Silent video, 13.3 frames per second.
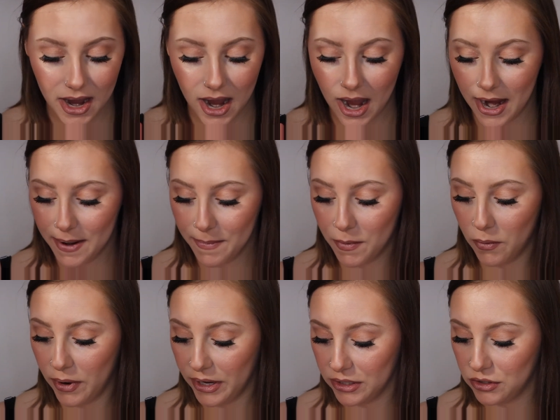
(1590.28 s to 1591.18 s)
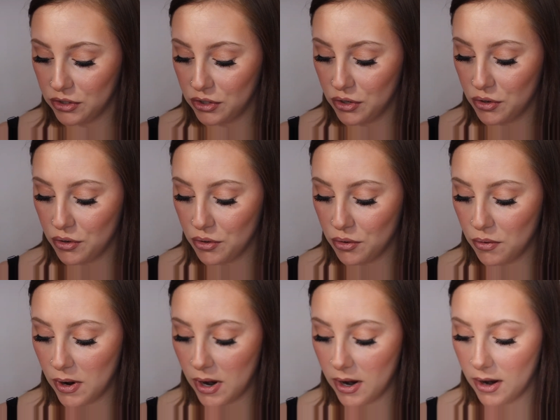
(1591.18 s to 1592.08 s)
I am going
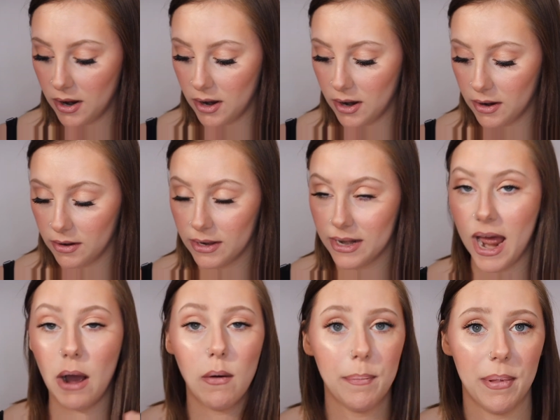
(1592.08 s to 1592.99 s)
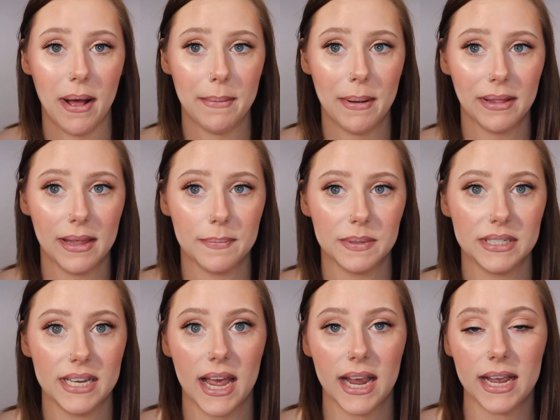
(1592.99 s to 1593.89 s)
to now apply my
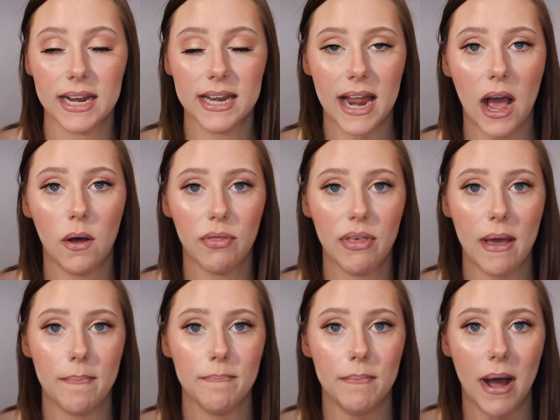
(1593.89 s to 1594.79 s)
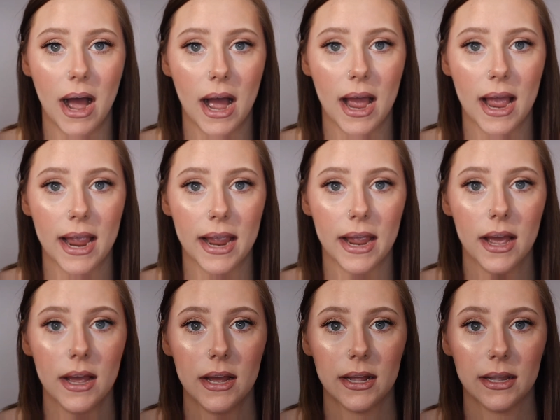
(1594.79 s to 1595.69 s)
lipstick now that my
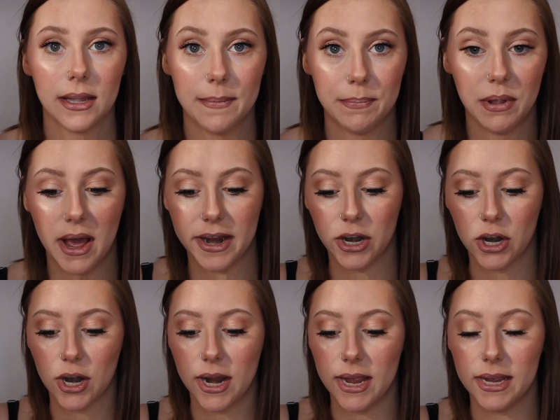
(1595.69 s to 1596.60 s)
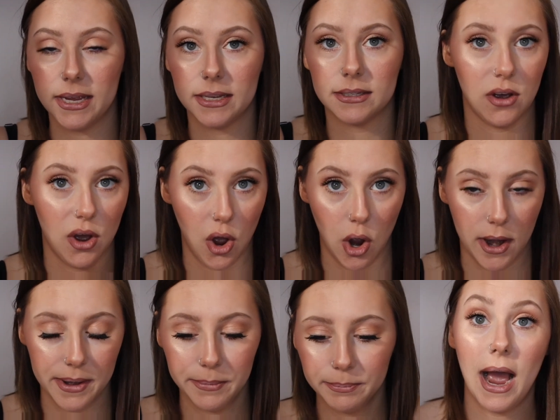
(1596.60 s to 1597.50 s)
lip liner is
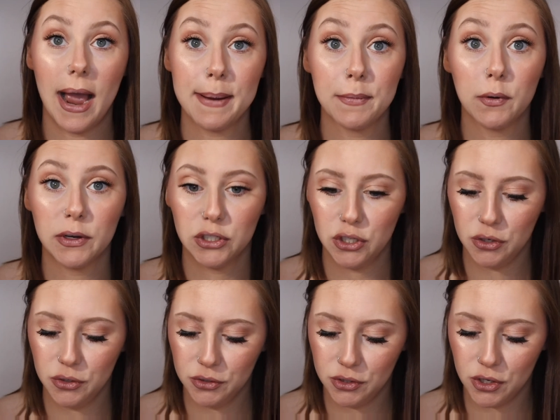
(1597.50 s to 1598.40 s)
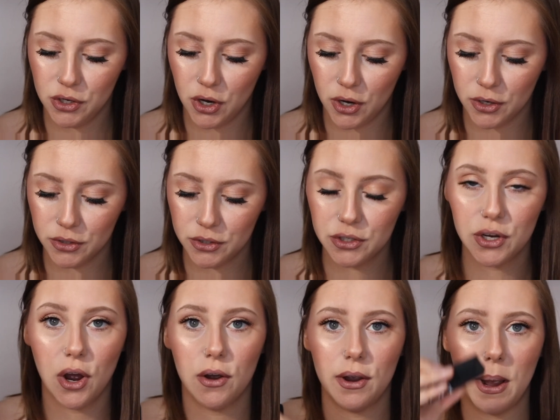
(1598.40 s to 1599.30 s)
on. I'm going to use the NARS
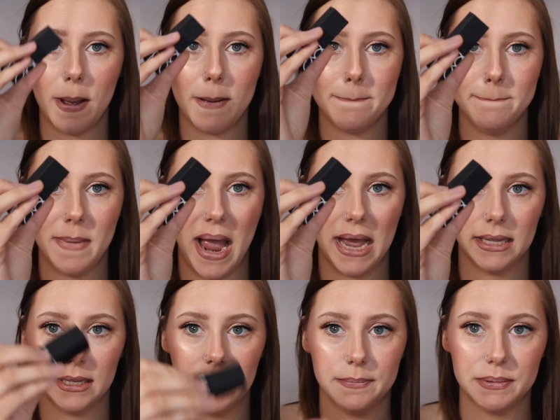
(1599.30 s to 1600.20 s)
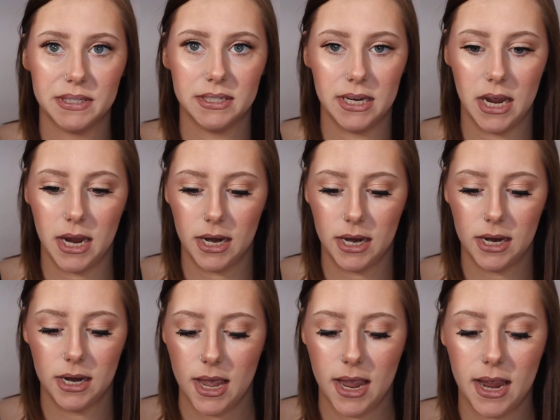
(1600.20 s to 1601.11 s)
Tonka Matte
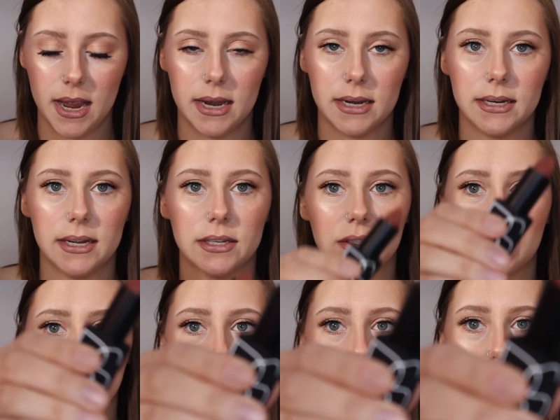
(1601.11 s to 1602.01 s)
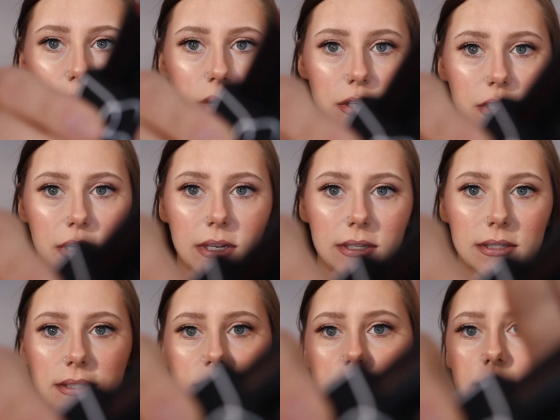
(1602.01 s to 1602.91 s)
Lipstick and it's gorgeous.